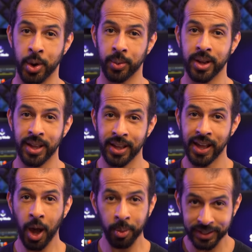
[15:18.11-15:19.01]

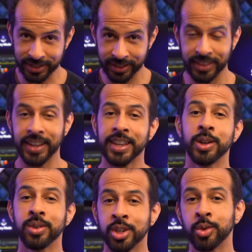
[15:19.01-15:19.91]
I want to say thank
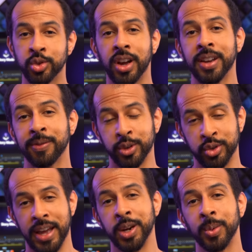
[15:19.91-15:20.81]
you to John for
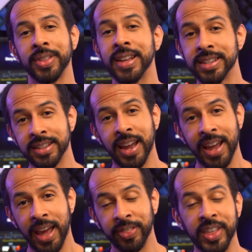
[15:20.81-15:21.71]
chatting with us,
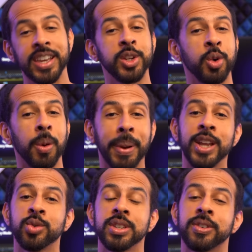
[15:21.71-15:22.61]
and thank you to our
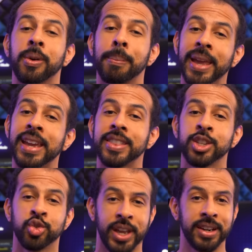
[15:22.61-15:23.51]
patrons for making
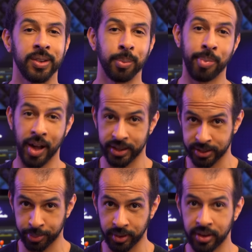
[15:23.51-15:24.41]
this channel
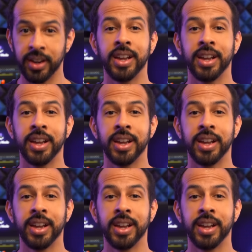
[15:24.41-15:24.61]
possible.